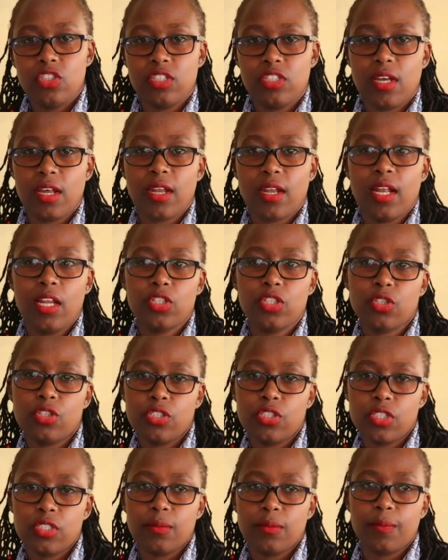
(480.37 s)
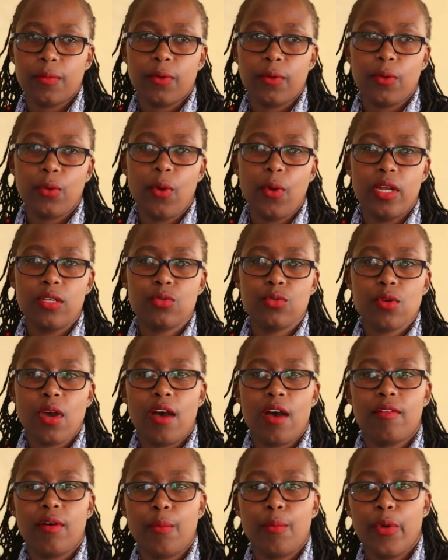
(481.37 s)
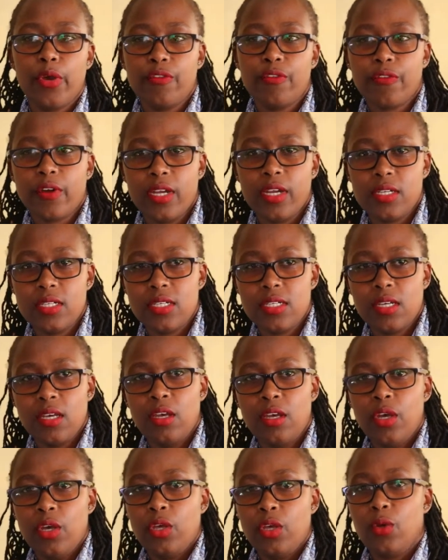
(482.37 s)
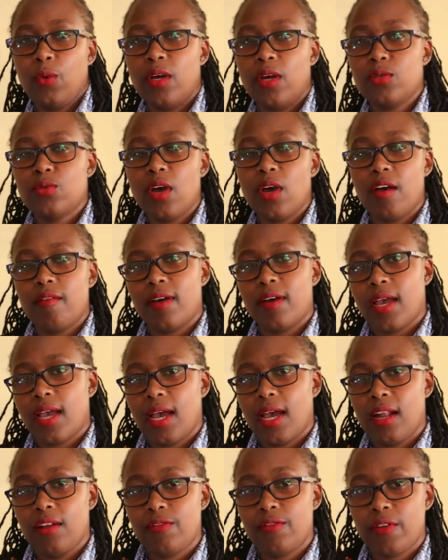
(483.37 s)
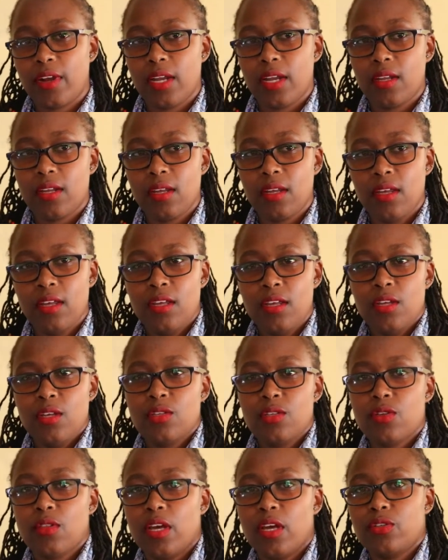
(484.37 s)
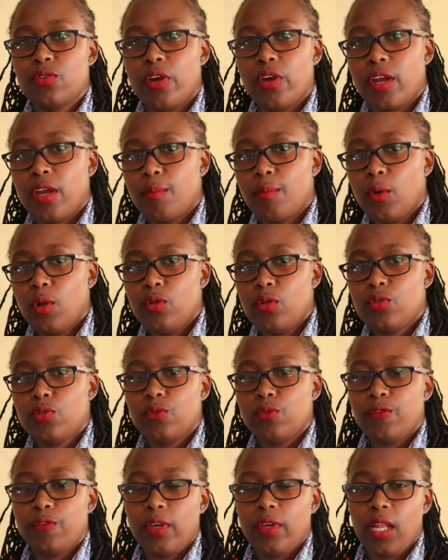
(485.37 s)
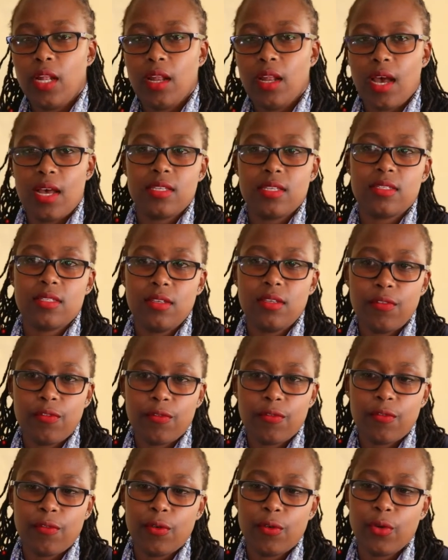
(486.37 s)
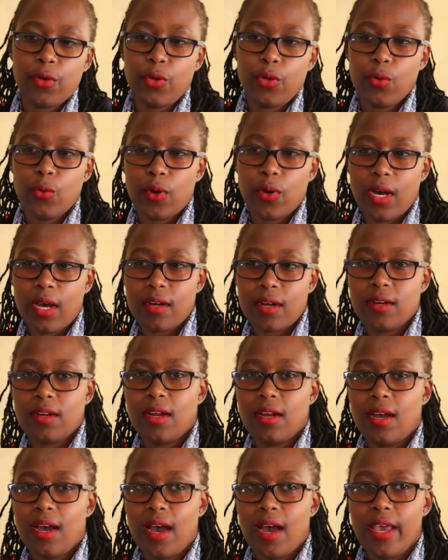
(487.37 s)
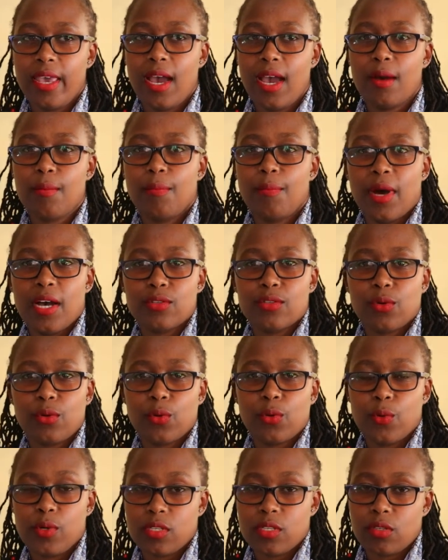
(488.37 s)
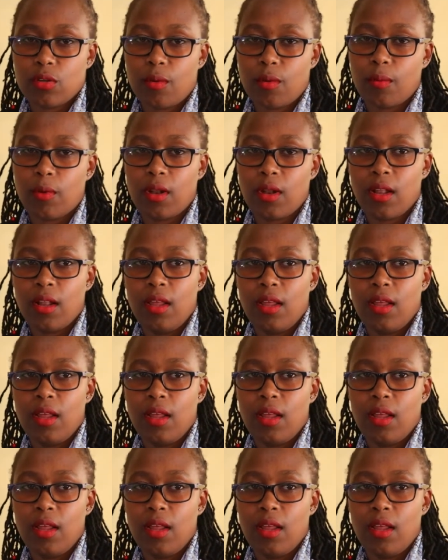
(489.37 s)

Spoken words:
in a relationship. You want to have a boyfriend, you want to have a girlfriend, so that you are able to feel as if you are a young person who is normal.